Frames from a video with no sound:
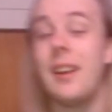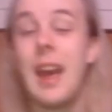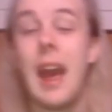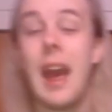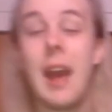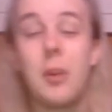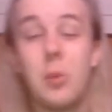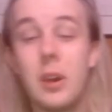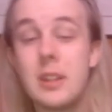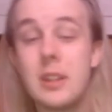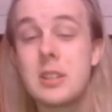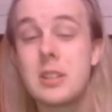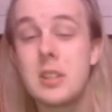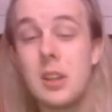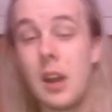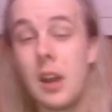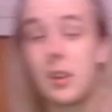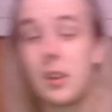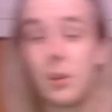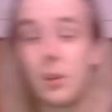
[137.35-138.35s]
And once the
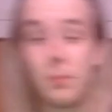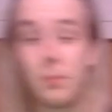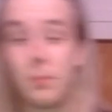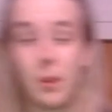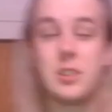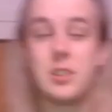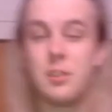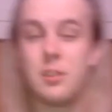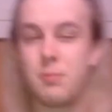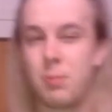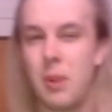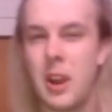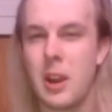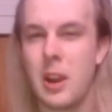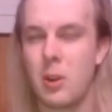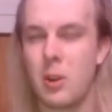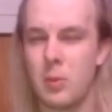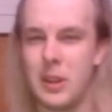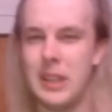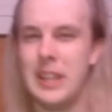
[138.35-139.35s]
other Birds of Prey
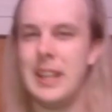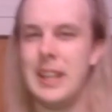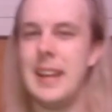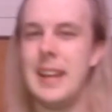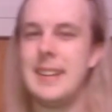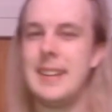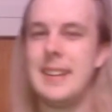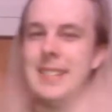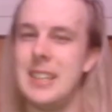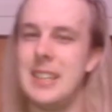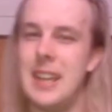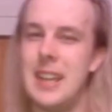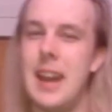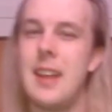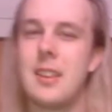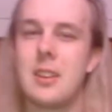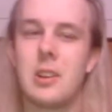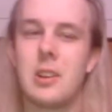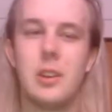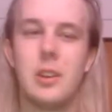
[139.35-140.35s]
are really, like,
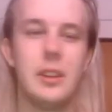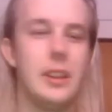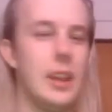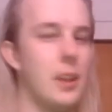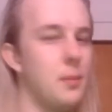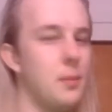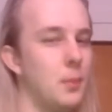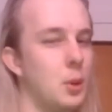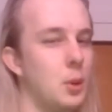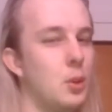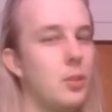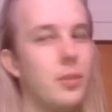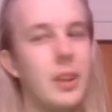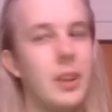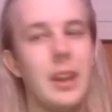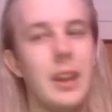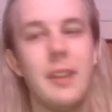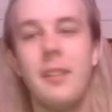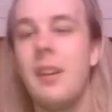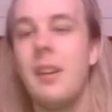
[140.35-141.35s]
together and, like,
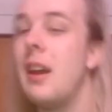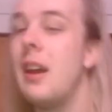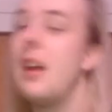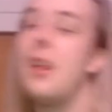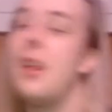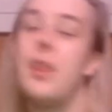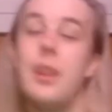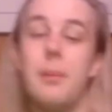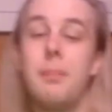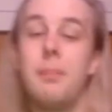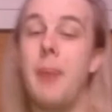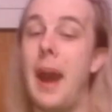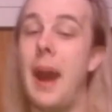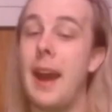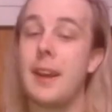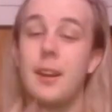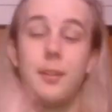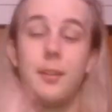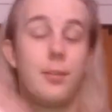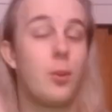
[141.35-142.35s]
moving, the
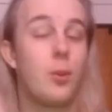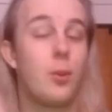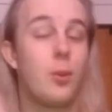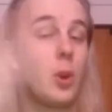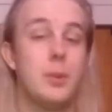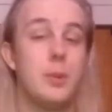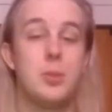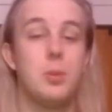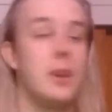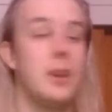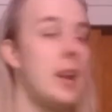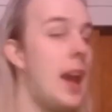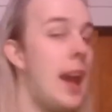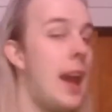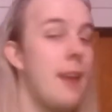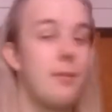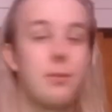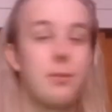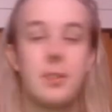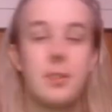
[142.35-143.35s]
back and forth between
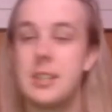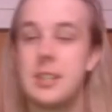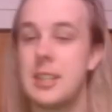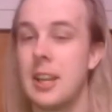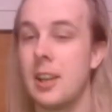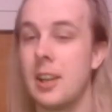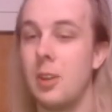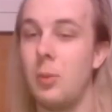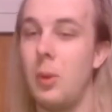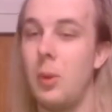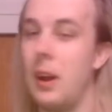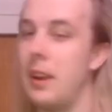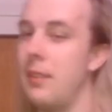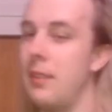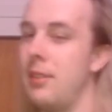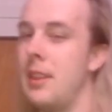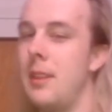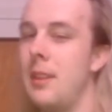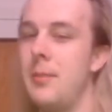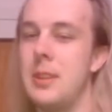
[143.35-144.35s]
every single one
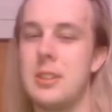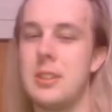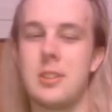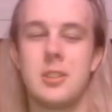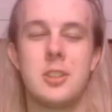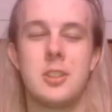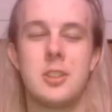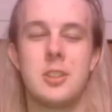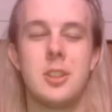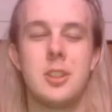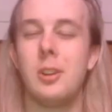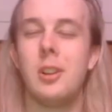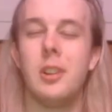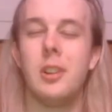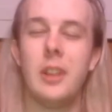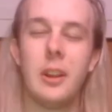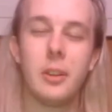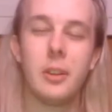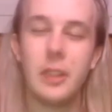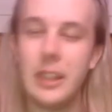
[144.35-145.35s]
of them is so
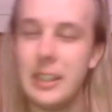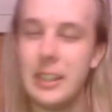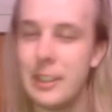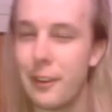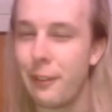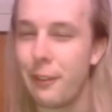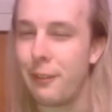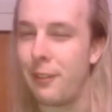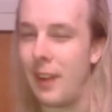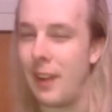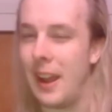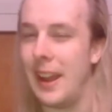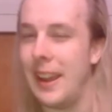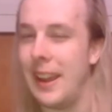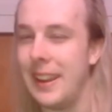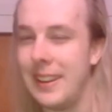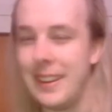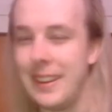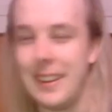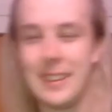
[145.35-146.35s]
clearly
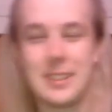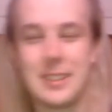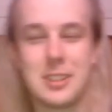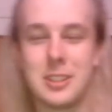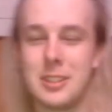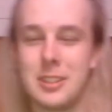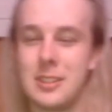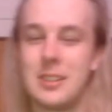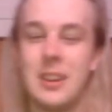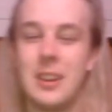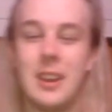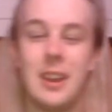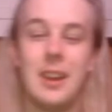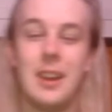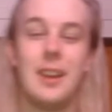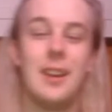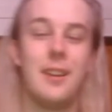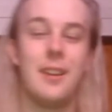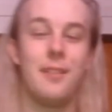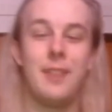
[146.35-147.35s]
defined, and it's just
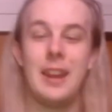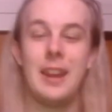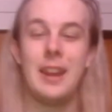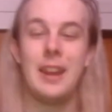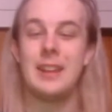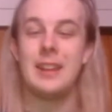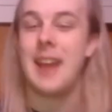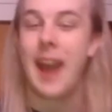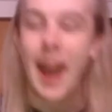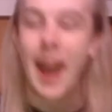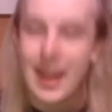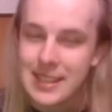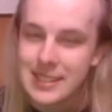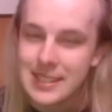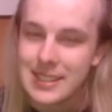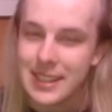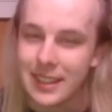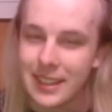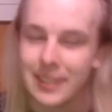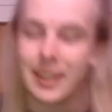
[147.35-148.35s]

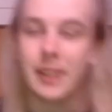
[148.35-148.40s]
fantastic.